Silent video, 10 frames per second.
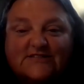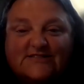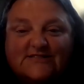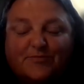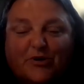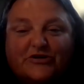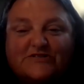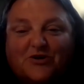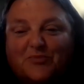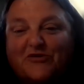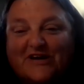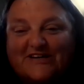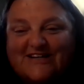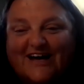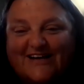It's the modus
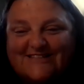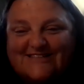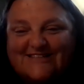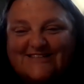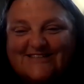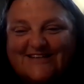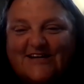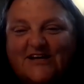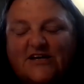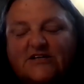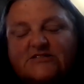operandi, isn't it?